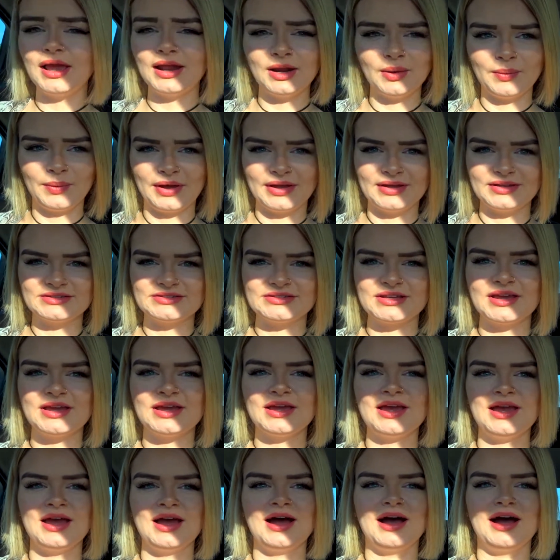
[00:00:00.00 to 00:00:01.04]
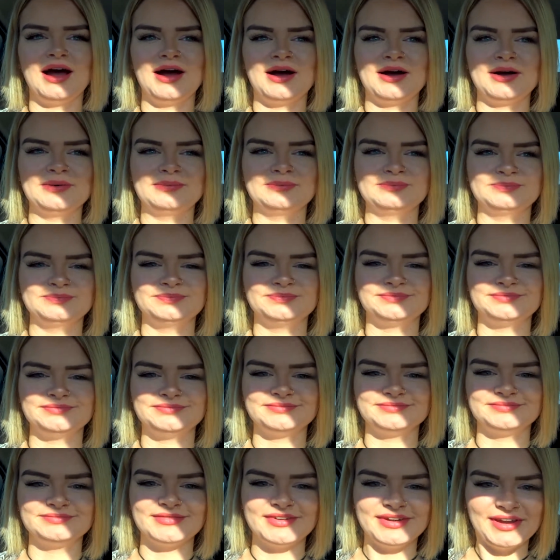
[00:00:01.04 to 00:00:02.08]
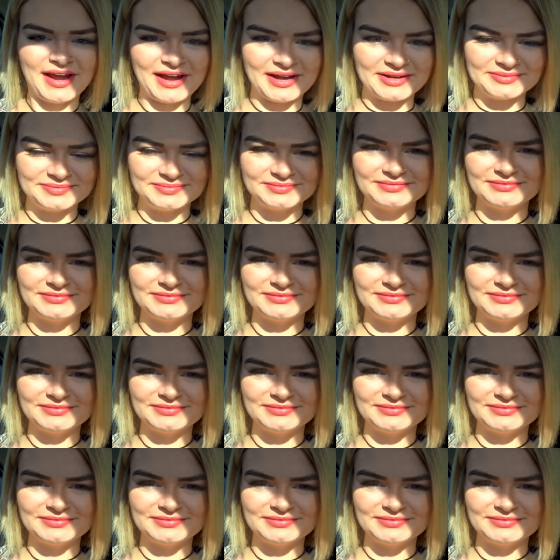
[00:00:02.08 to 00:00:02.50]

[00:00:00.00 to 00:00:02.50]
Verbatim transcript: Anyways, yeah,